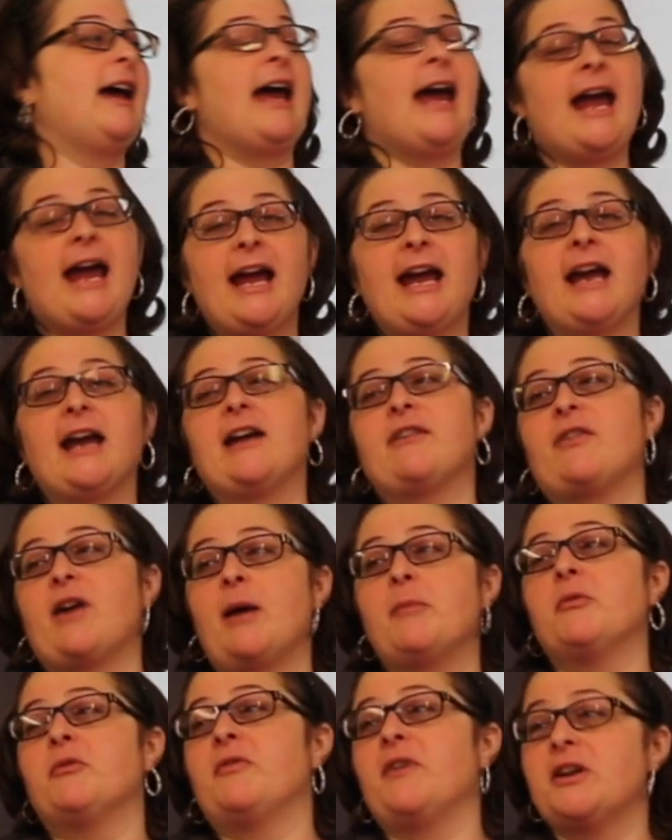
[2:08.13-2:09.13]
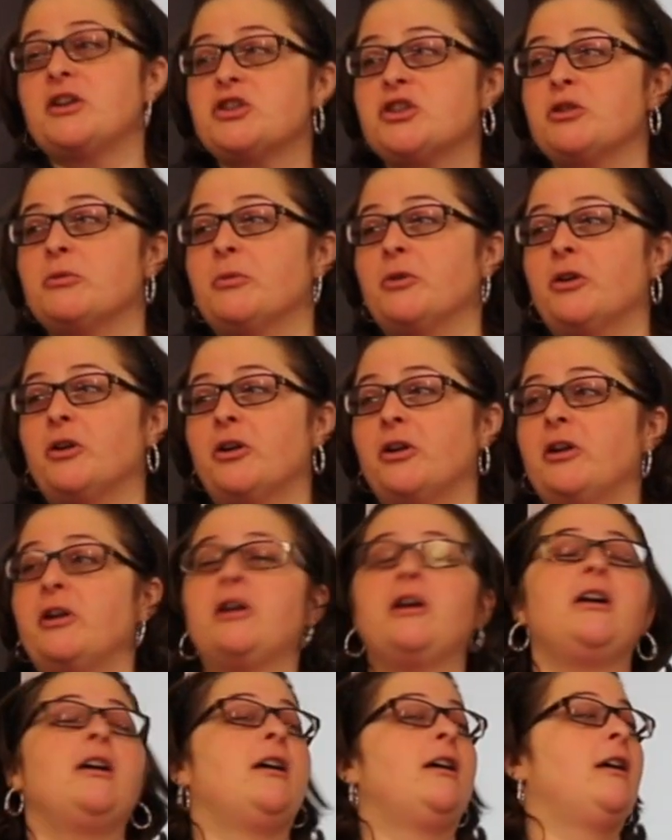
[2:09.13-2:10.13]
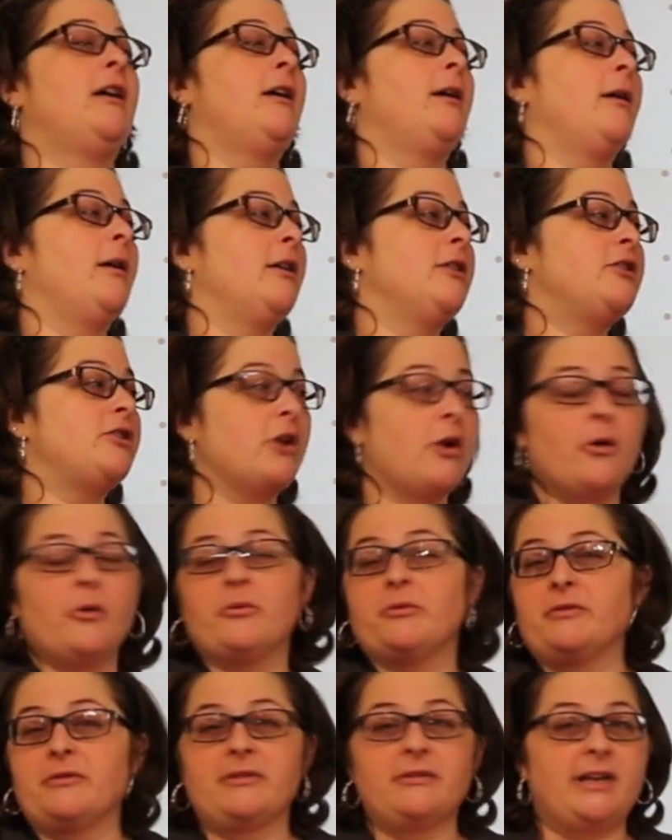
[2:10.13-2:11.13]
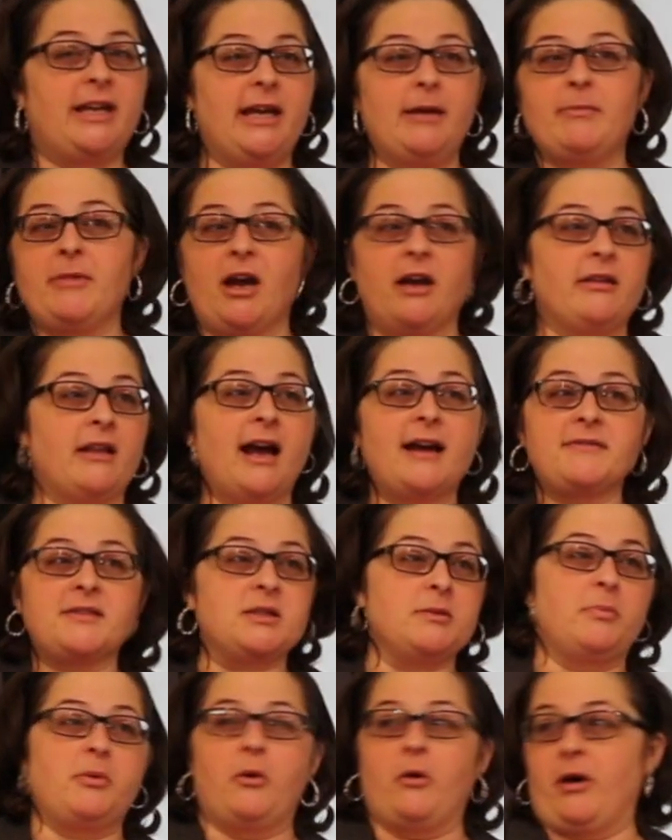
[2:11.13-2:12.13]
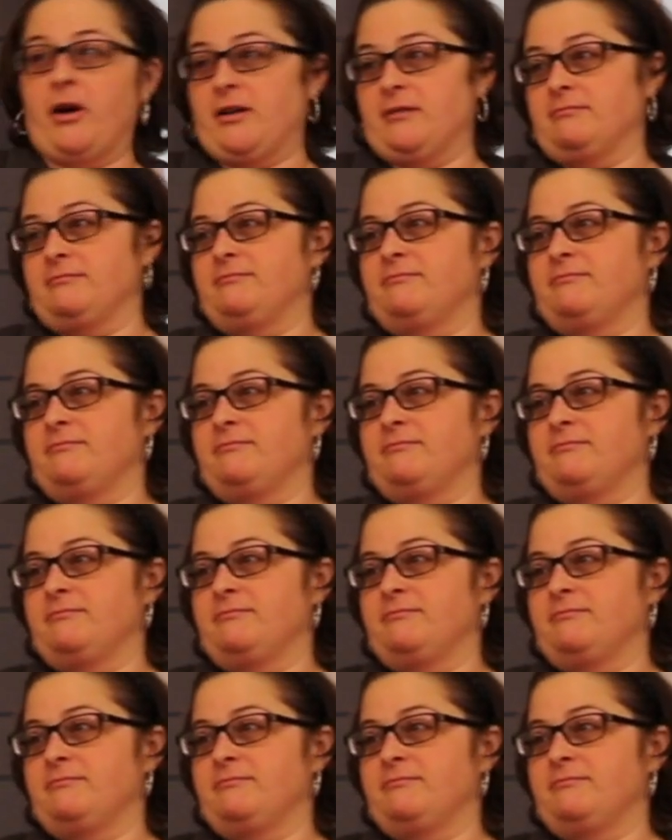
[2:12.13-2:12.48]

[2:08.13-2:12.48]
hey, if I'm a vegetable, don't keep me on life support.